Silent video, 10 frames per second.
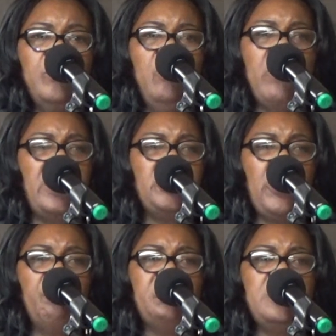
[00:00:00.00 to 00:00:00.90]
You are
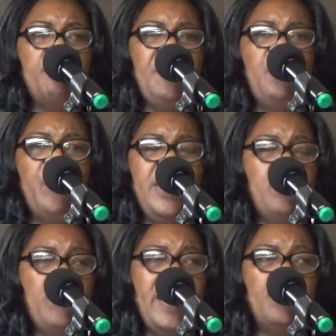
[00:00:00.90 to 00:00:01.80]
chosen to be where
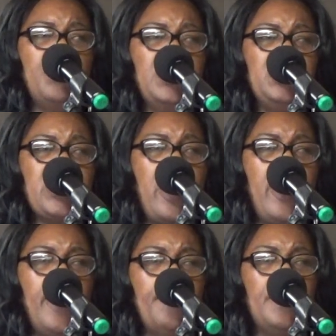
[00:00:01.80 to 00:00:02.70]
you at on the
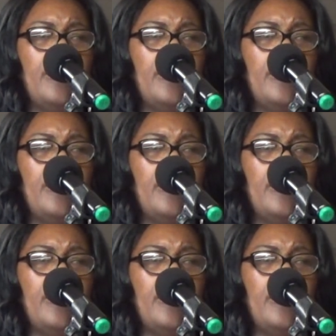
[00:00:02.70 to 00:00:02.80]
job.